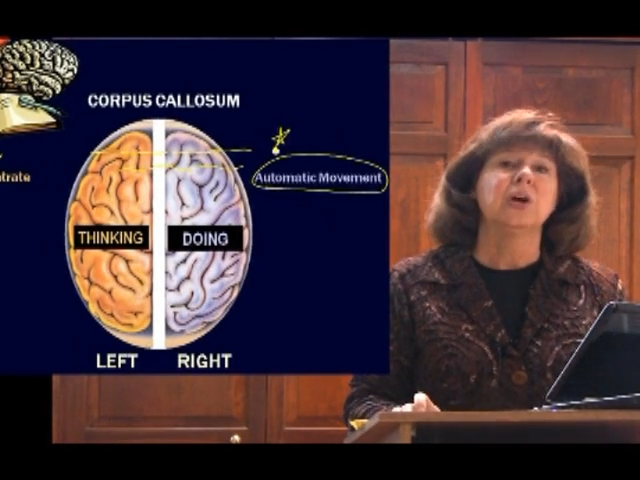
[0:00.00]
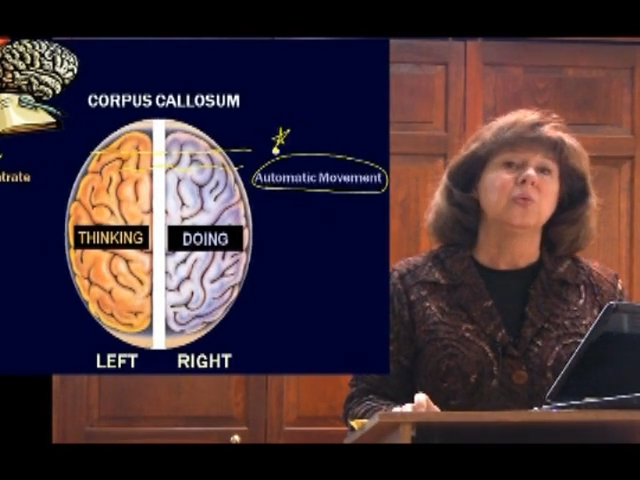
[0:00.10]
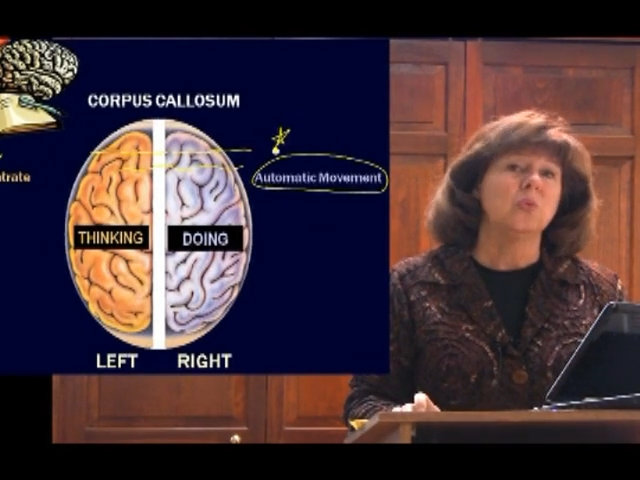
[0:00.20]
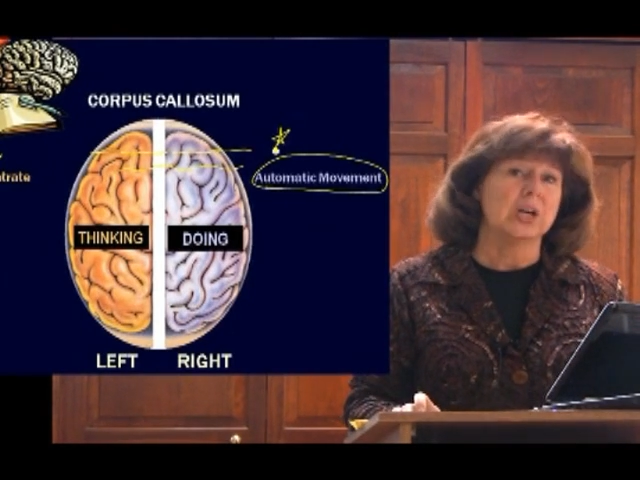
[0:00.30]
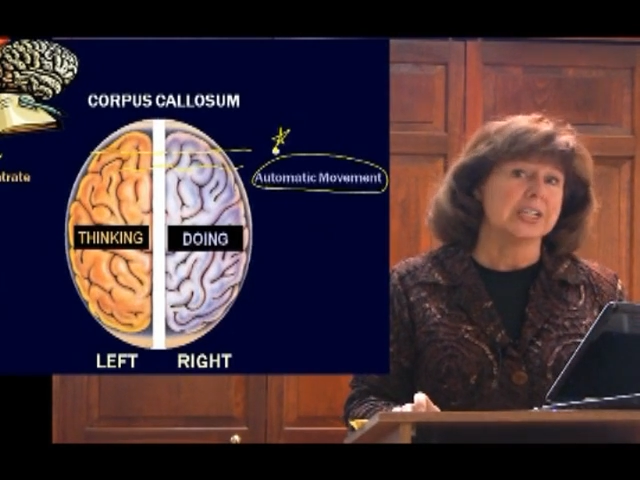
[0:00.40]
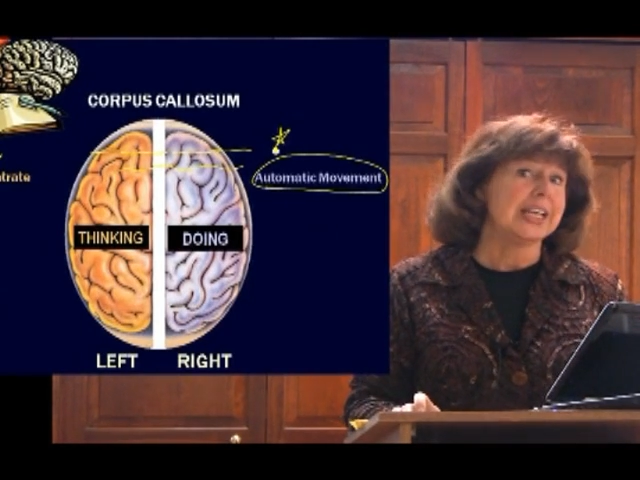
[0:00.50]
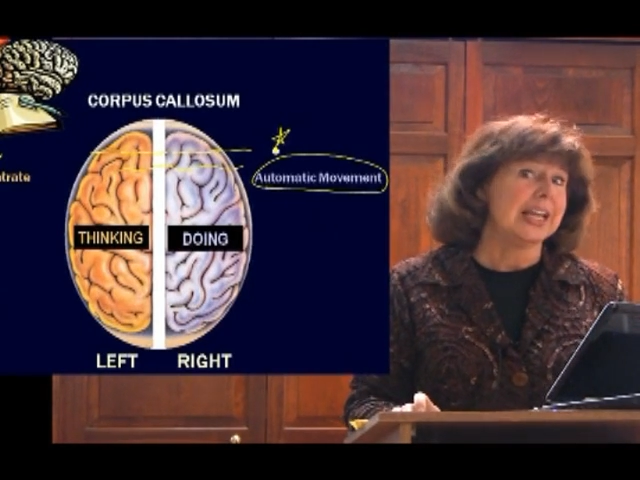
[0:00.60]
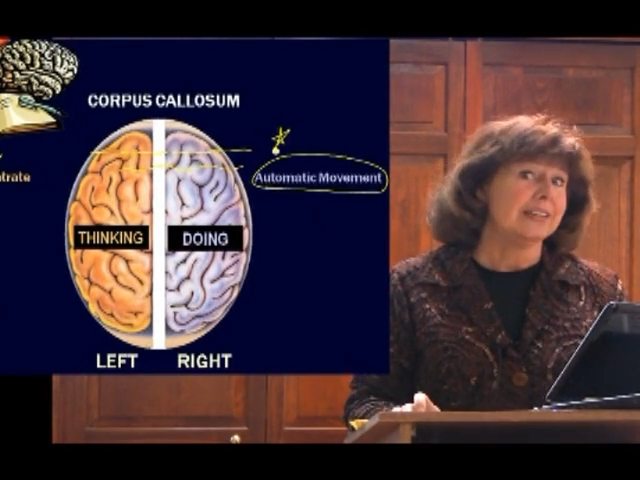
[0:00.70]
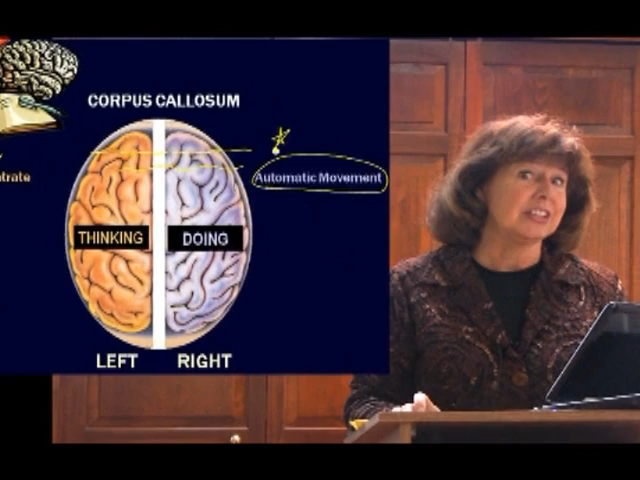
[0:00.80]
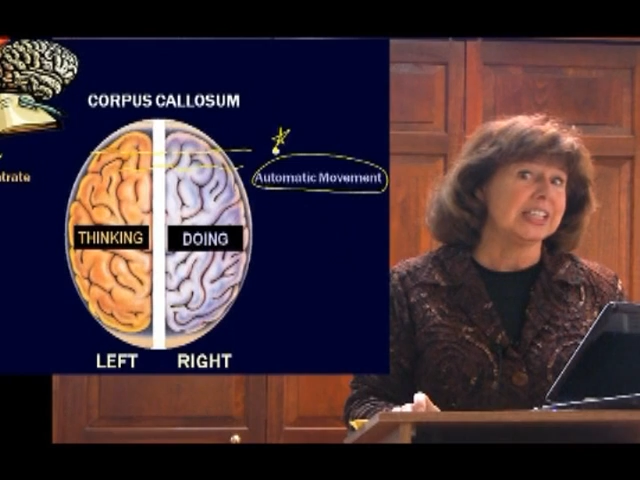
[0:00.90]
want to
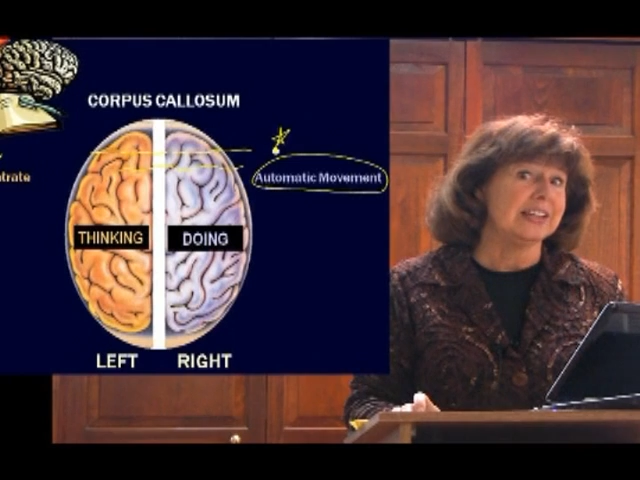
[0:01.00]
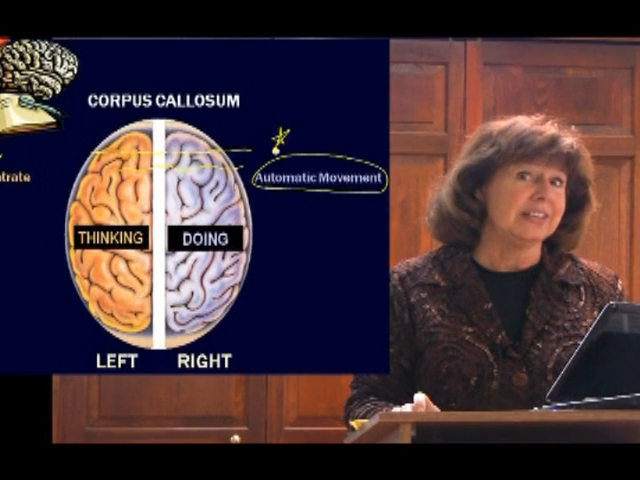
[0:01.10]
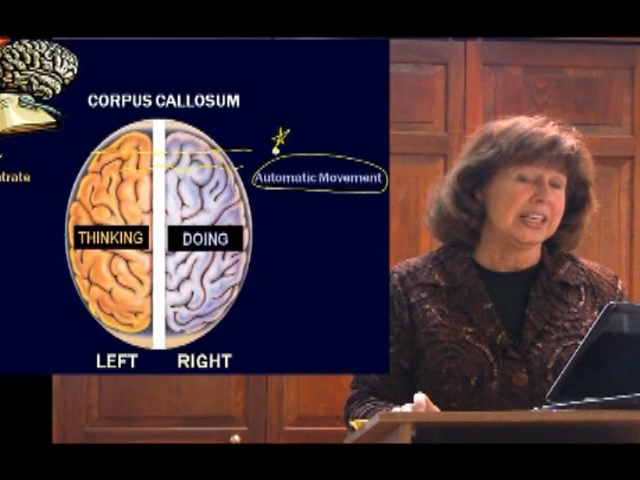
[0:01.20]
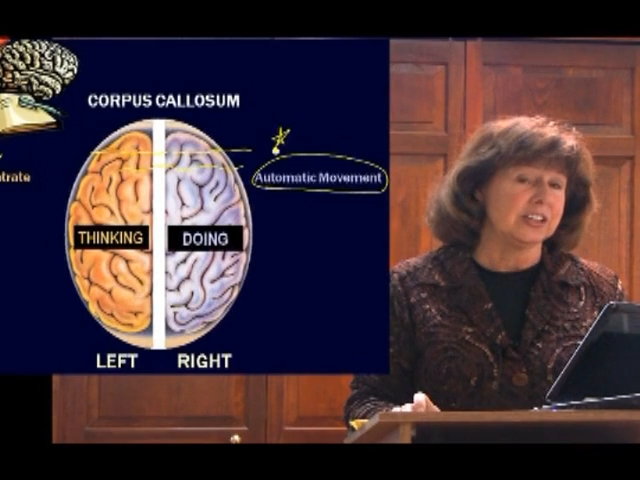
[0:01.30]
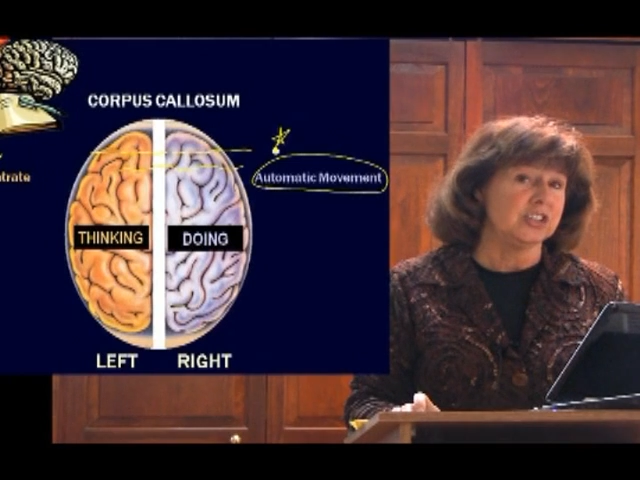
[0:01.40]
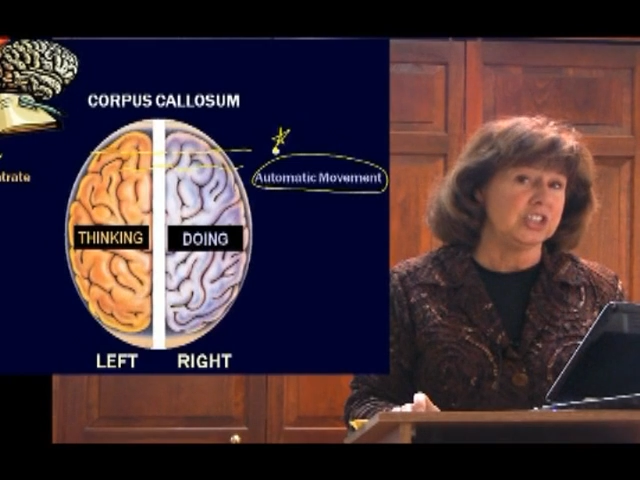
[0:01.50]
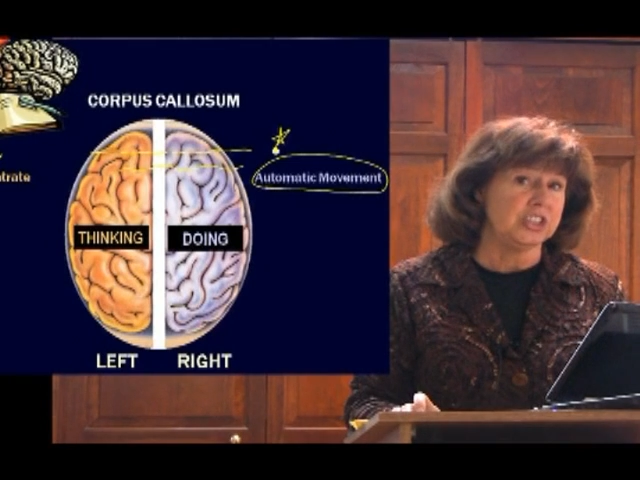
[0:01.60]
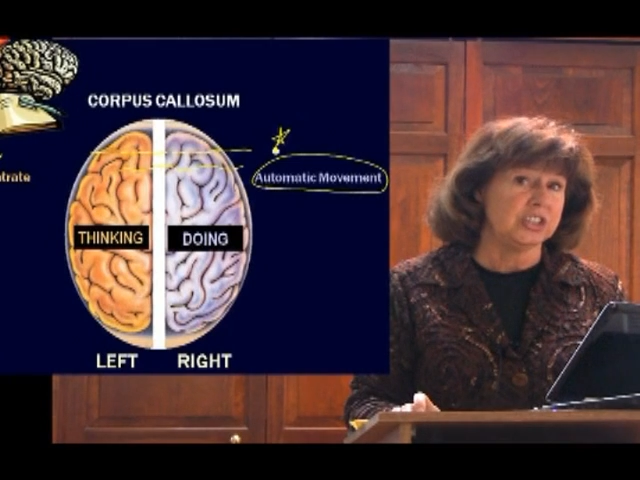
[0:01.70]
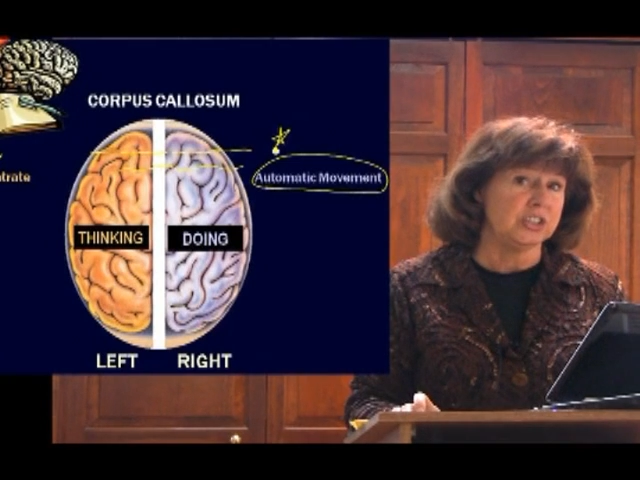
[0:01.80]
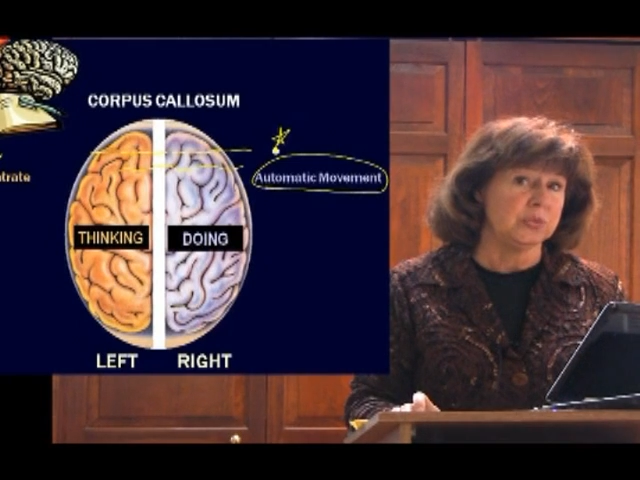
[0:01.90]
have to give energy to?